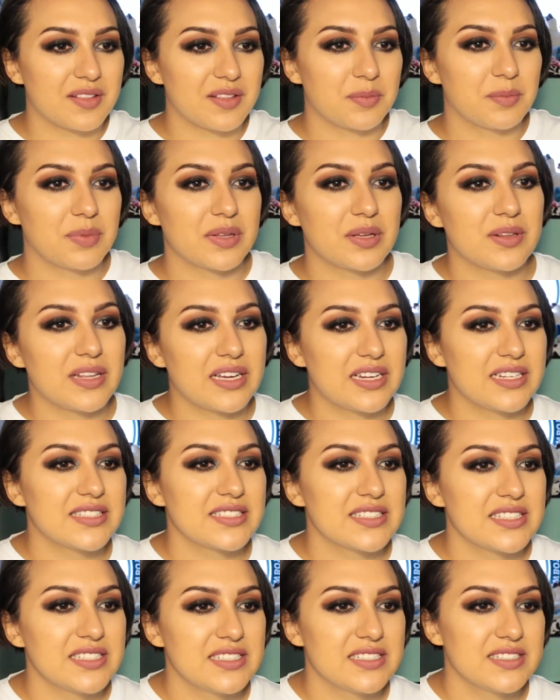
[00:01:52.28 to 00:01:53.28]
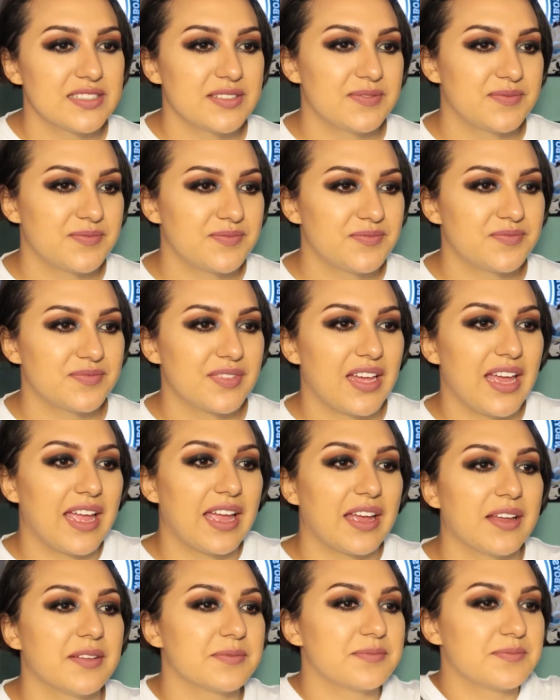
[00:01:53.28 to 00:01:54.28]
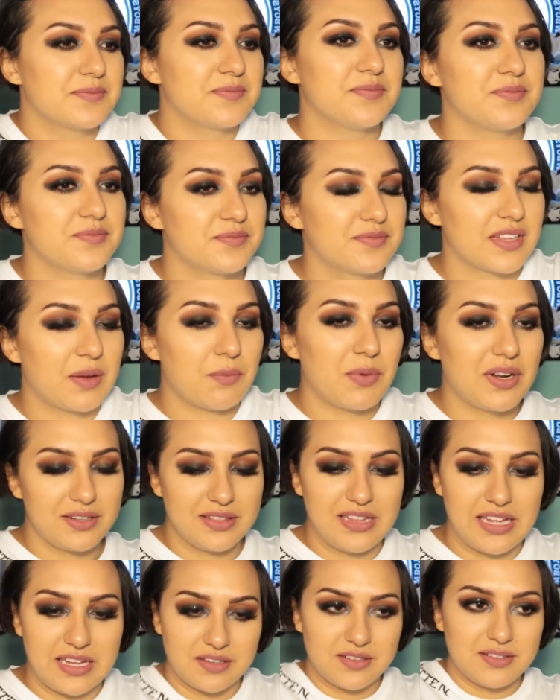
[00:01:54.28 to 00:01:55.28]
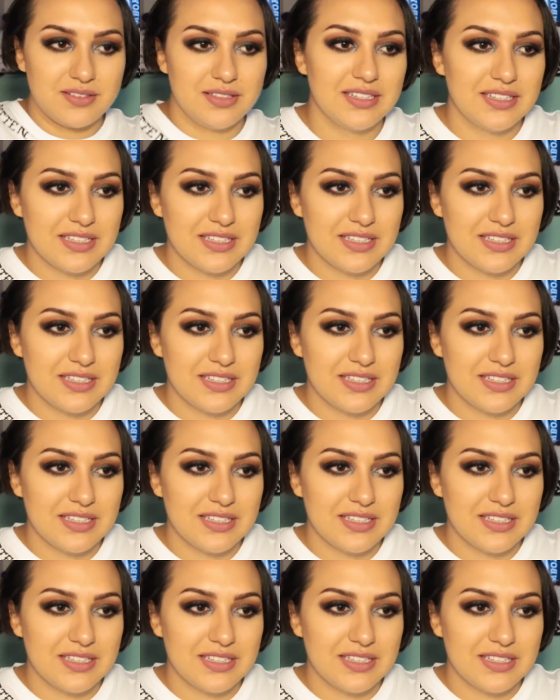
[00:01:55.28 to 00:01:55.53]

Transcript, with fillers: and the blue lights. Hey, what are they?